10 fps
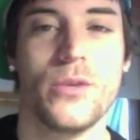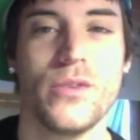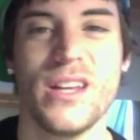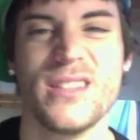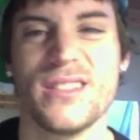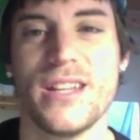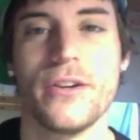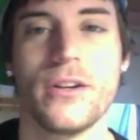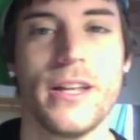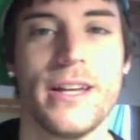you realize it's not
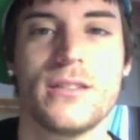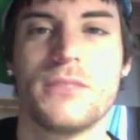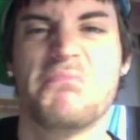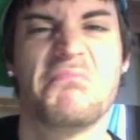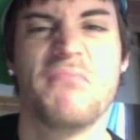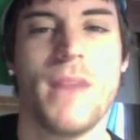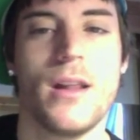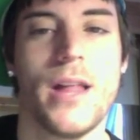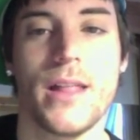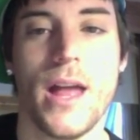your class. I
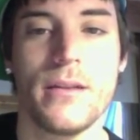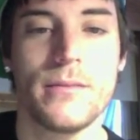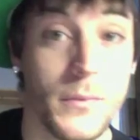don't like that.